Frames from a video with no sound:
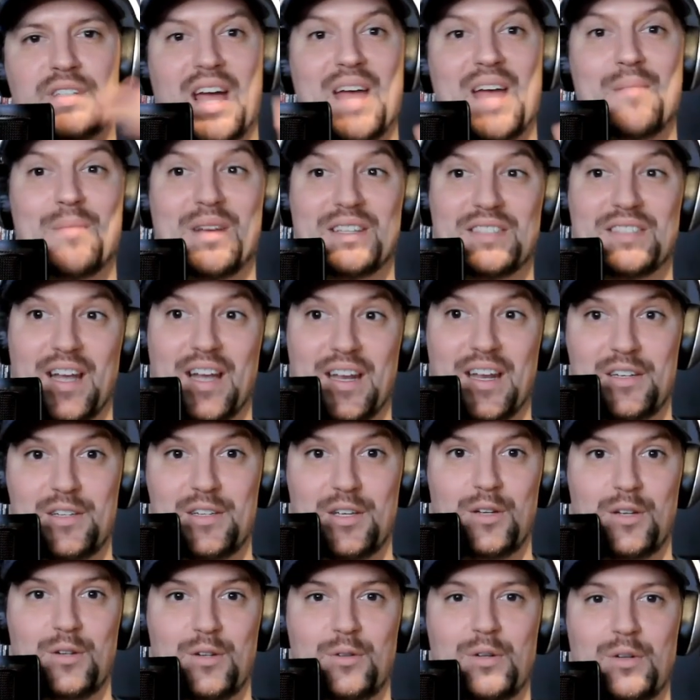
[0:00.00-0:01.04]
I'm excited
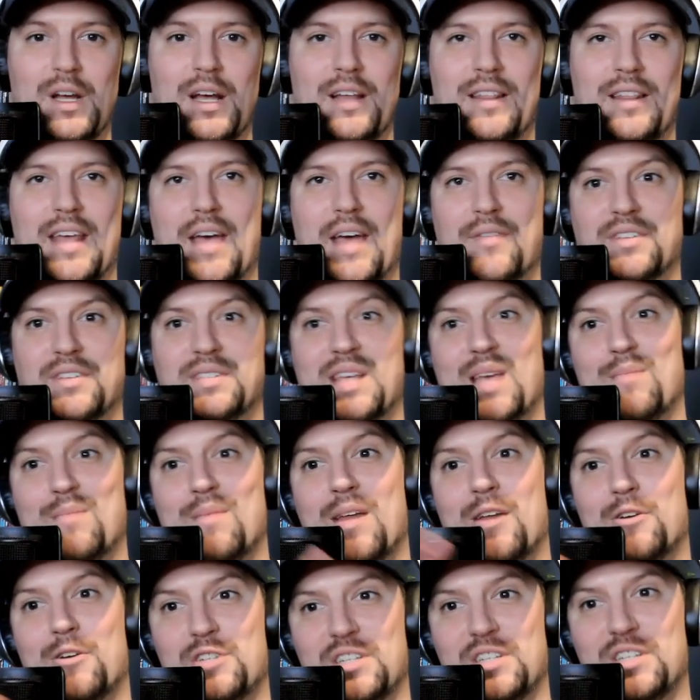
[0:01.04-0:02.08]
to. They yeah. have the same
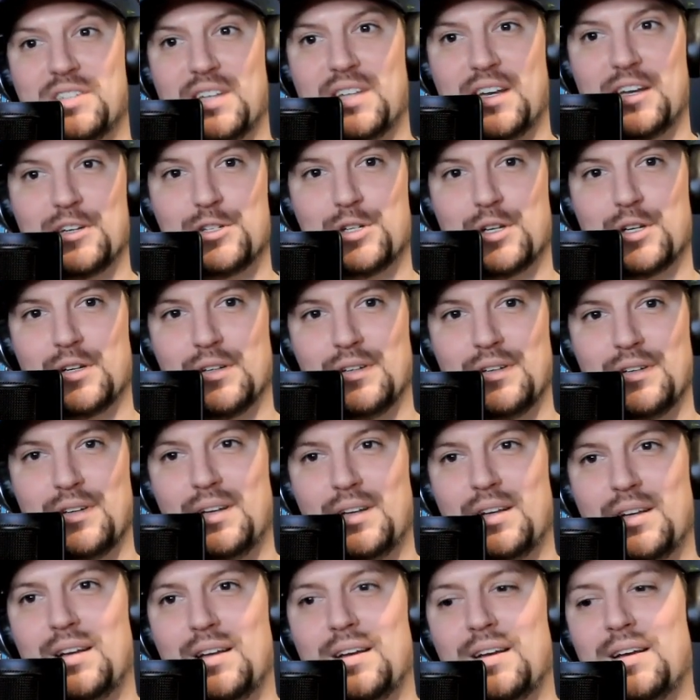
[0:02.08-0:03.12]
energy signature.
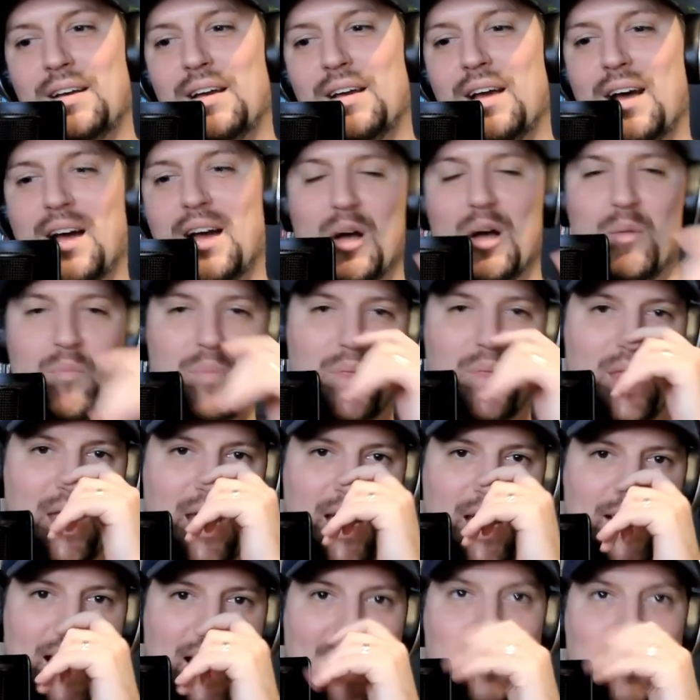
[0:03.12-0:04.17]
Mm-hmm. Um, and
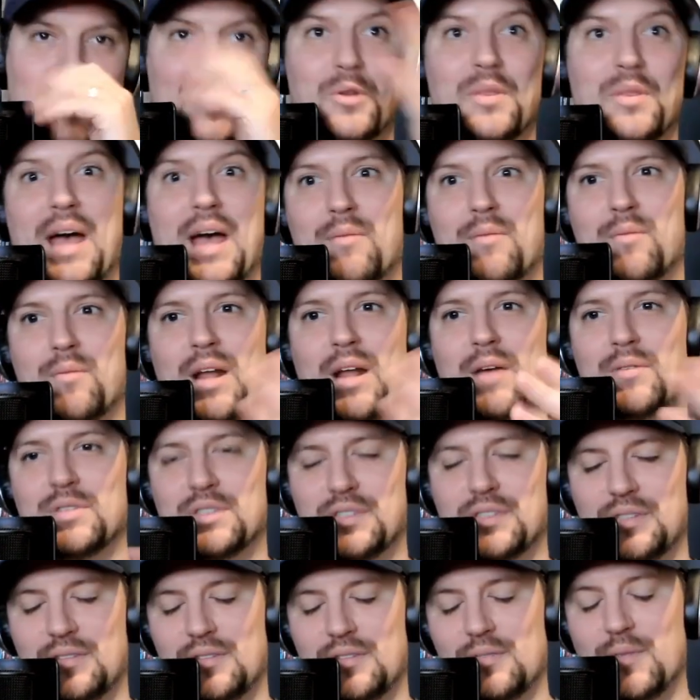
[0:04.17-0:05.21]
I, I learned that when I
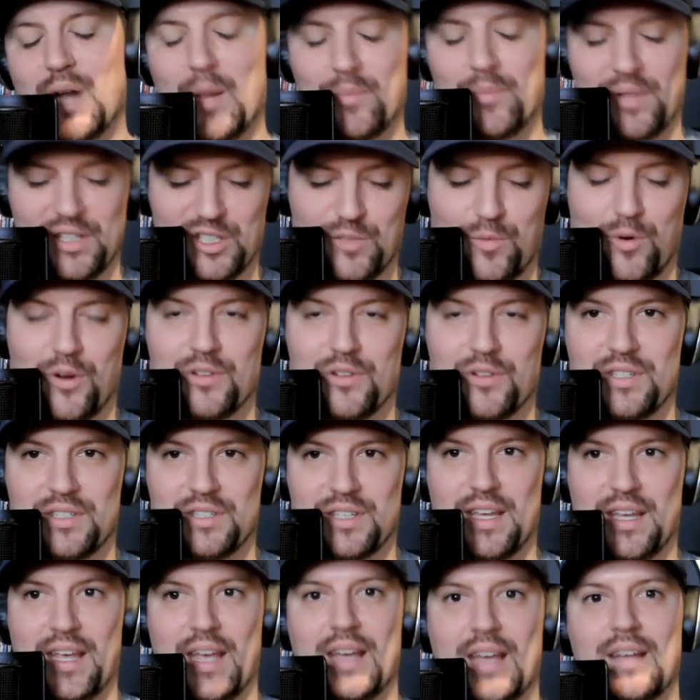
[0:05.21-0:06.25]
was when I played sports as
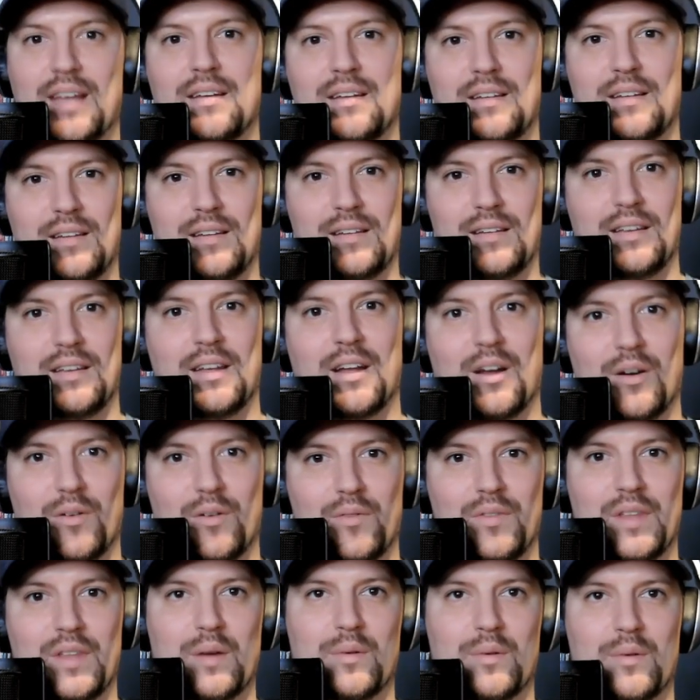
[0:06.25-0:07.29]
a kid. You know,
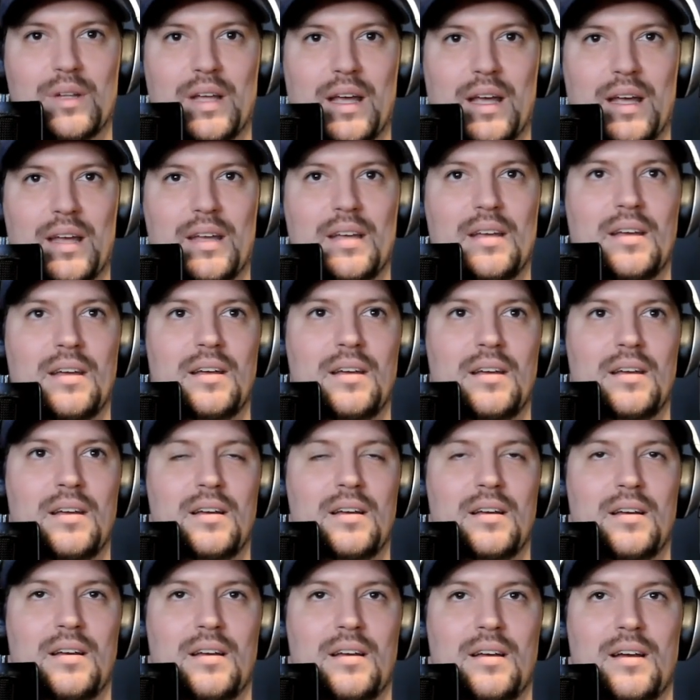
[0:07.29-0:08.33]
they were like,
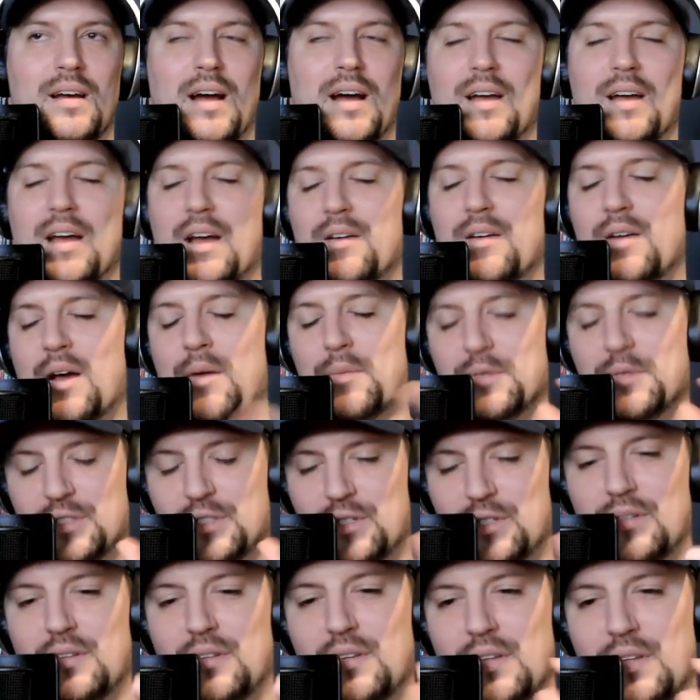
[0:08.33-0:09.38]
I I, I was
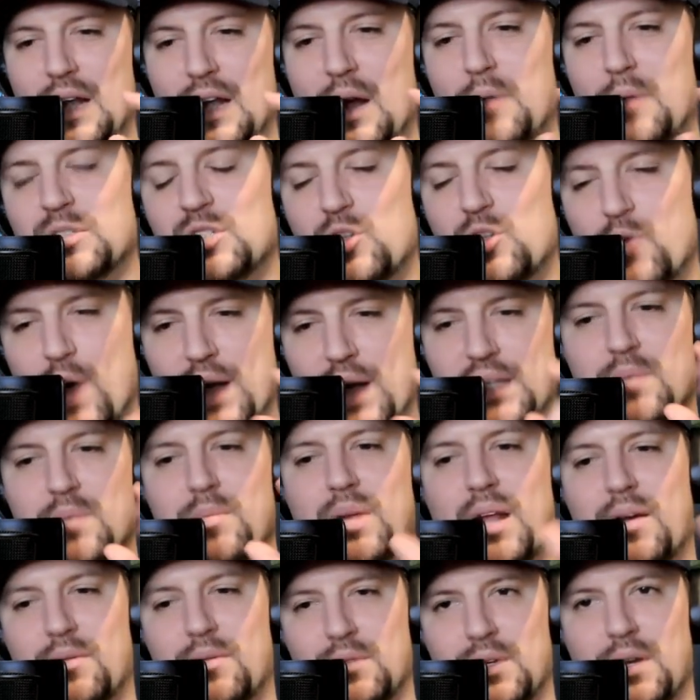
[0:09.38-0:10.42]
you know it was corrected,
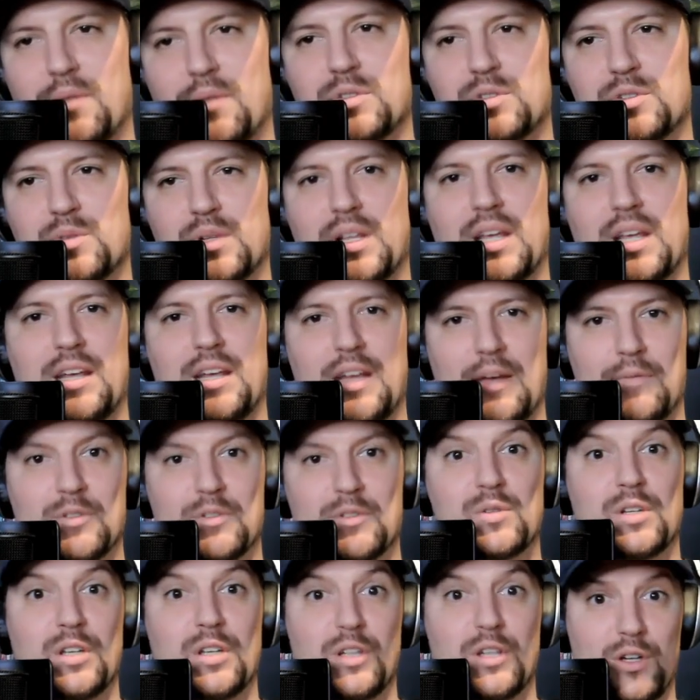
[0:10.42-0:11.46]
but I it was really it
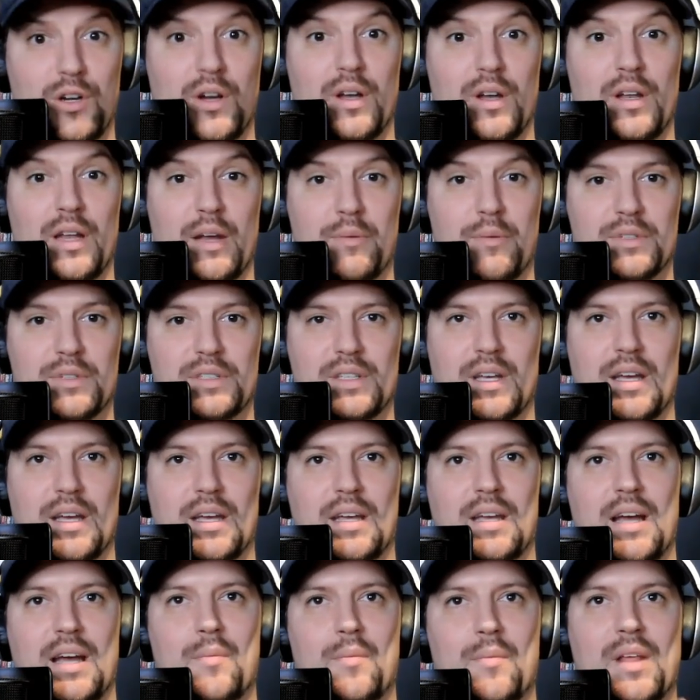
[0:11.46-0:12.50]
was really good. It was
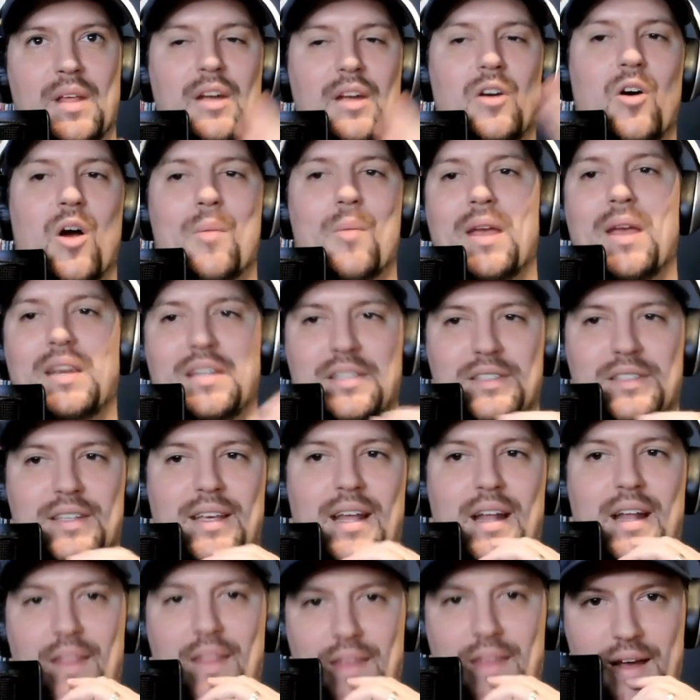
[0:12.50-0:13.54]
like I'd be like, oh, I'm anxious to
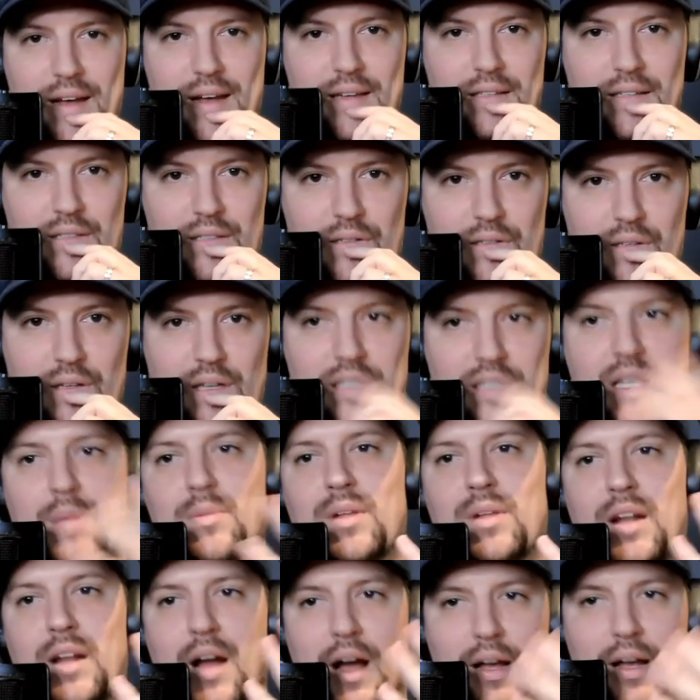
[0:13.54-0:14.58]
get on the ice because mm-hmm.
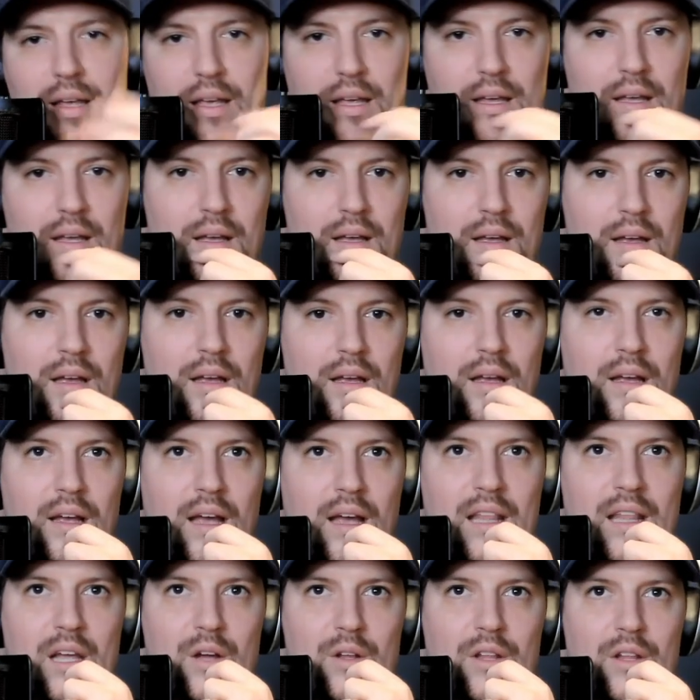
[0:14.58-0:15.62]
I played mm-hmm. hockey.
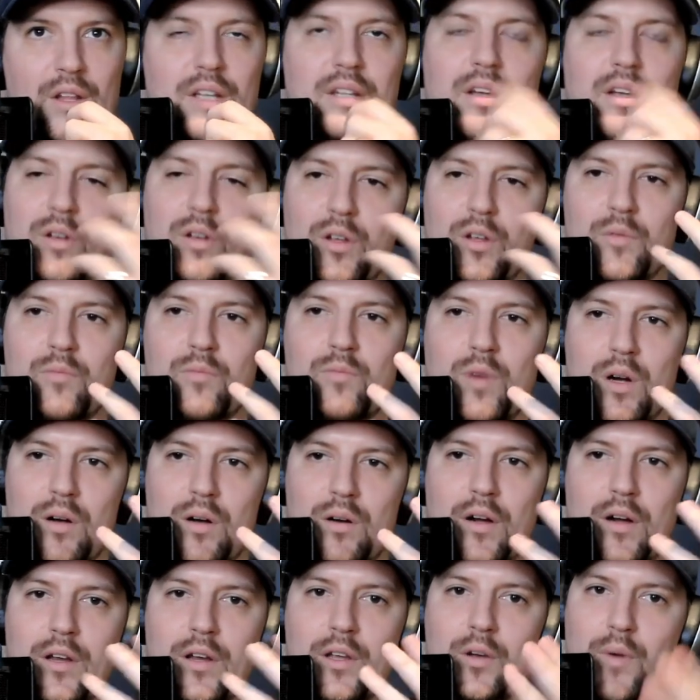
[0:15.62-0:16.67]
Yeah, and they were like, no, you're well.
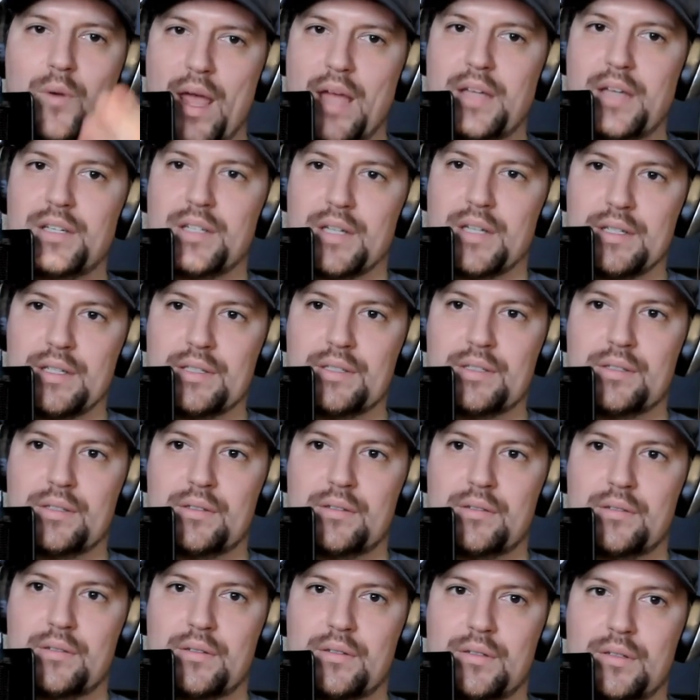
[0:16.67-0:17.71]
Are you
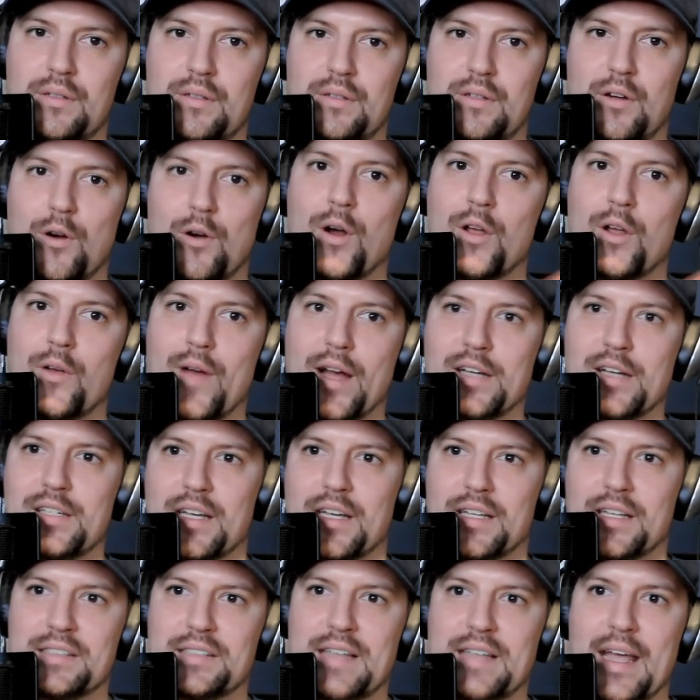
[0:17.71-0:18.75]
anxious or are you
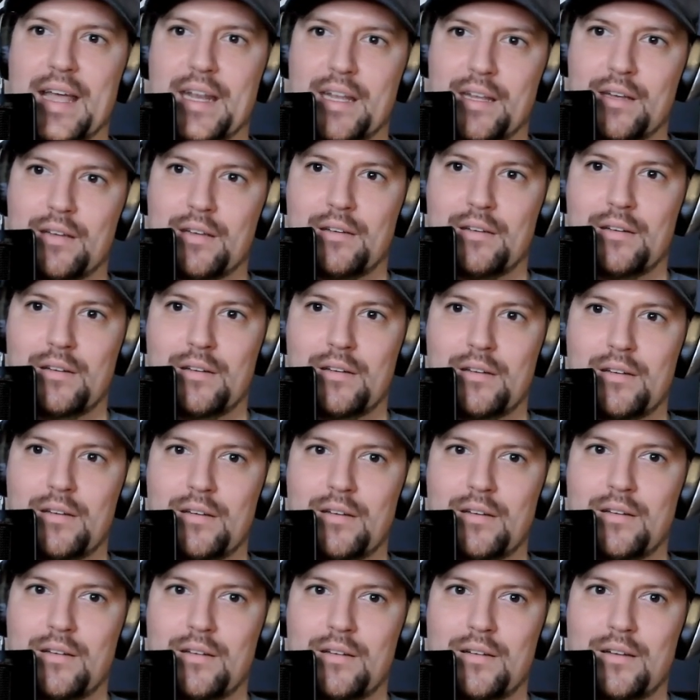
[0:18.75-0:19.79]
actually excited?
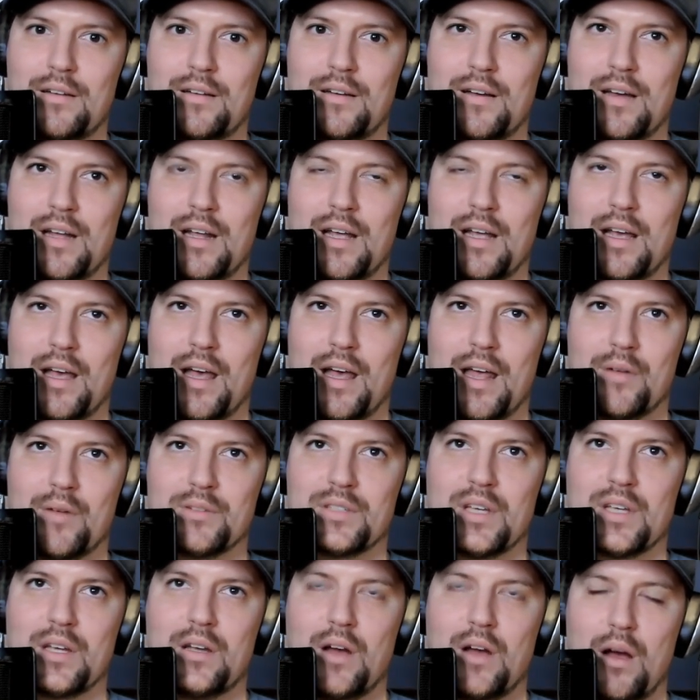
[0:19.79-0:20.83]
Mm-hmm and I
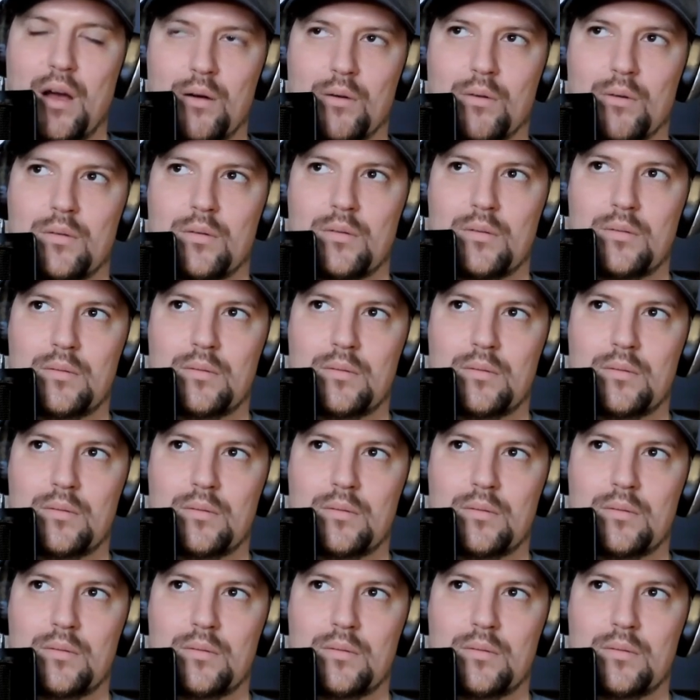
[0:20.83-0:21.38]
was like, oh,